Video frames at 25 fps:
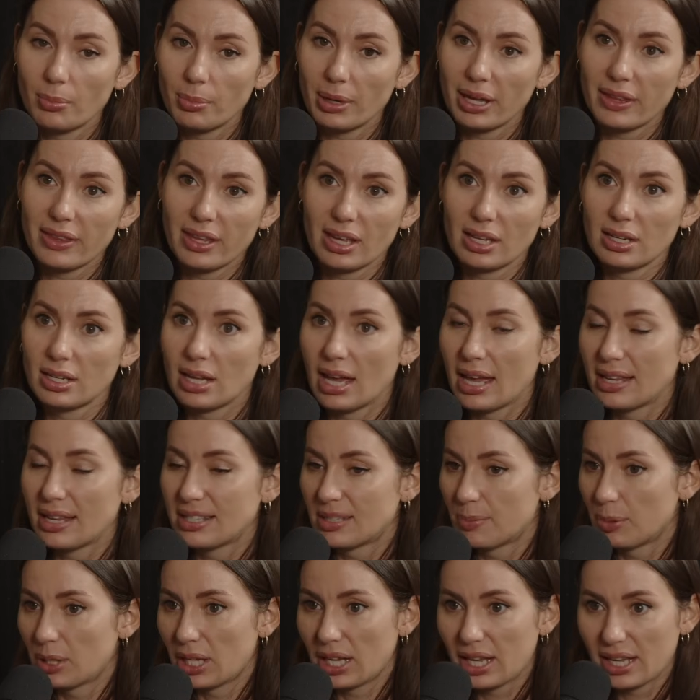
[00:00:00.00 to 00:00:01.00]
by then,
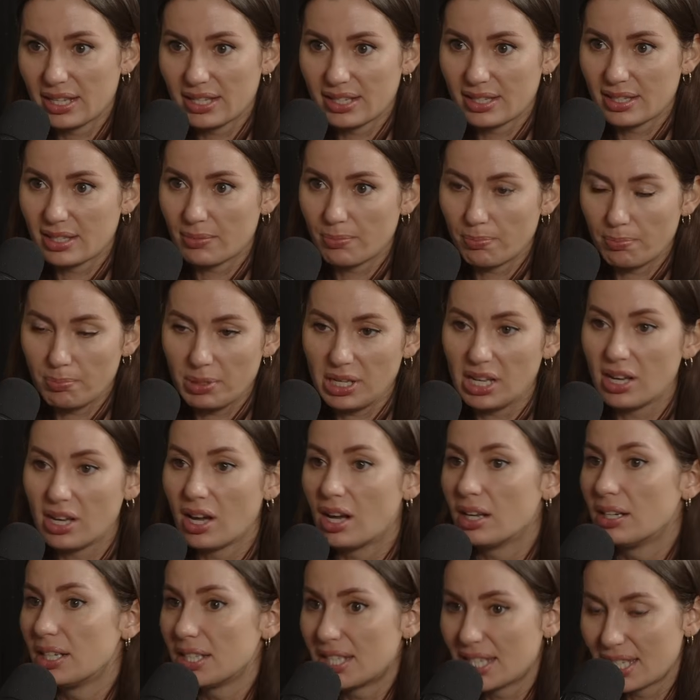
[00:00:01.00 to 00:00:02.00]
Hezbollah has
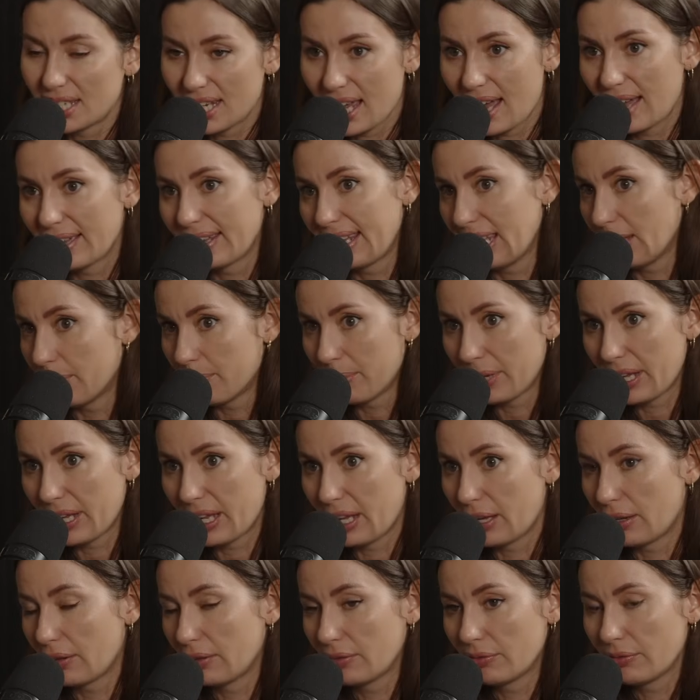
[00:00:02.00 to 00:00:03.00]
begun its attack
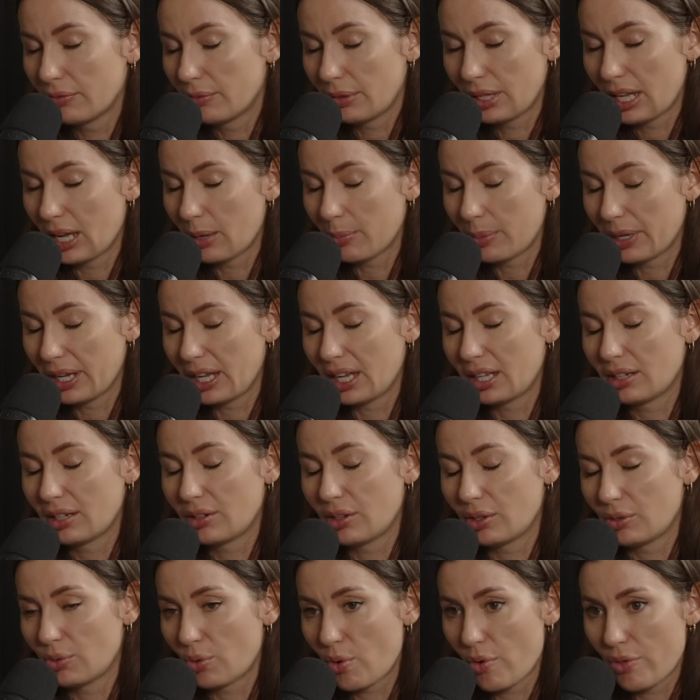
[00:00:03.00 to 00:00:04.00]
campaign
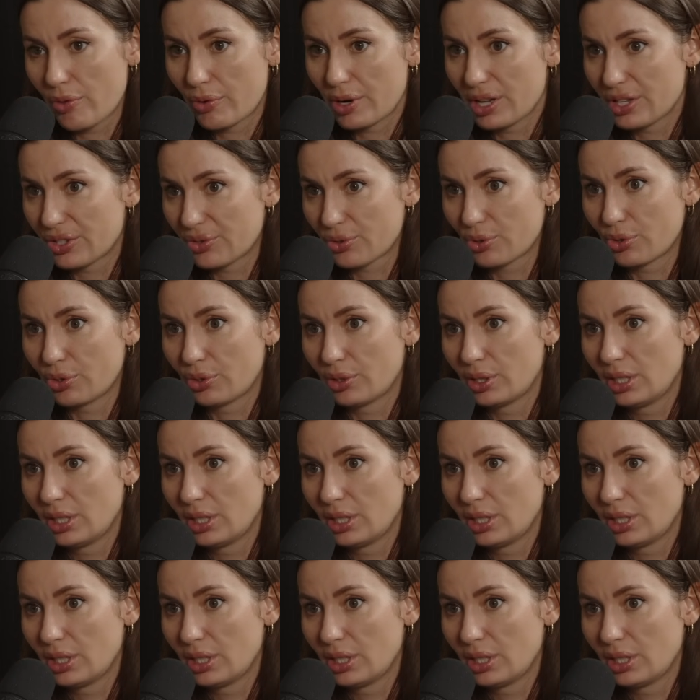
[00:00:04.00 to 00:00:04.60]
on northern Israel,